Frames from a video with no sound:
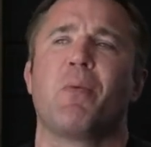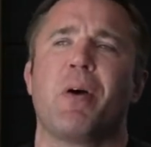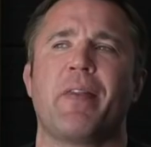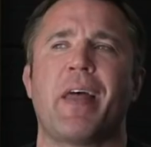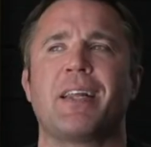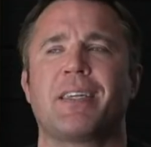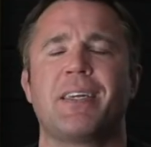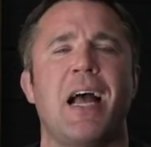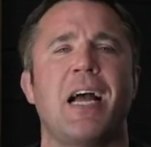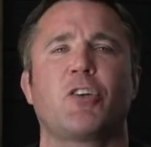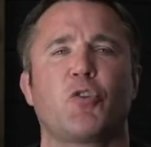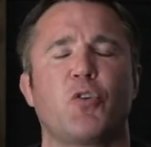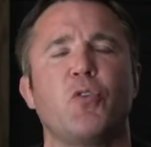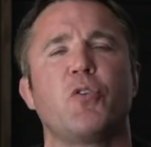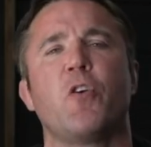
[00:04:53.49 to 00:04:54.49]
Well, that's not
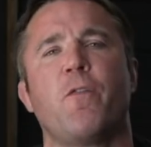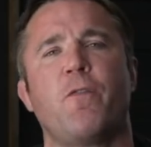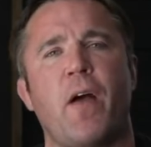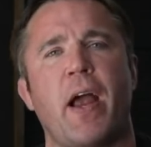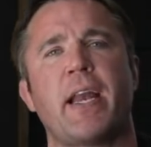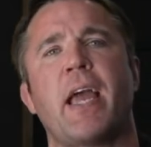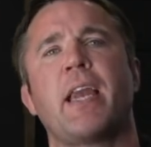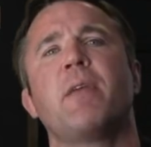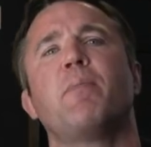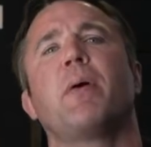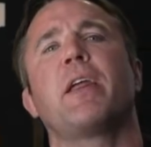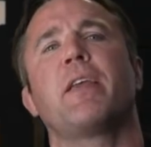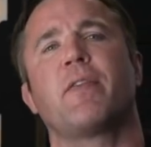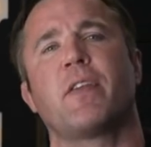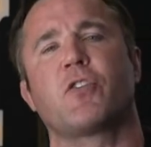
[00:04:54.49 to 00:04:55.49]
true. You'll fight
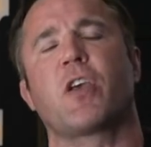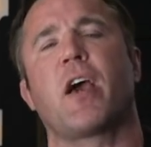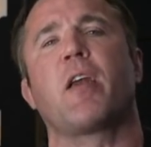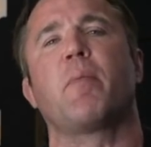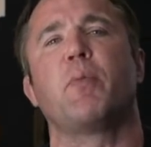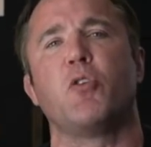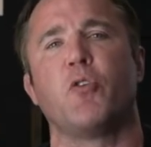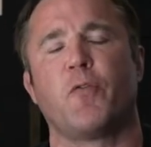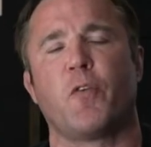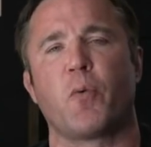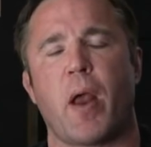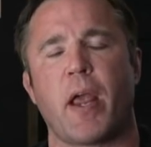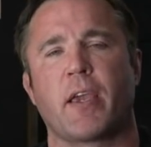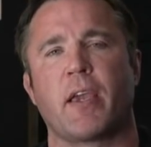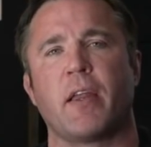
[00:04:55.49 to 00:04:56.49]
anybody that's got a beautiful
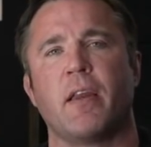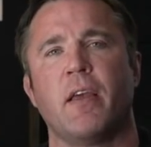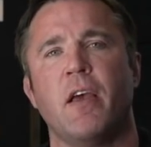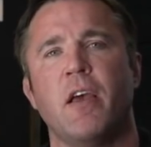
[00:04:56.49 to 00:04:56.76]
ranking.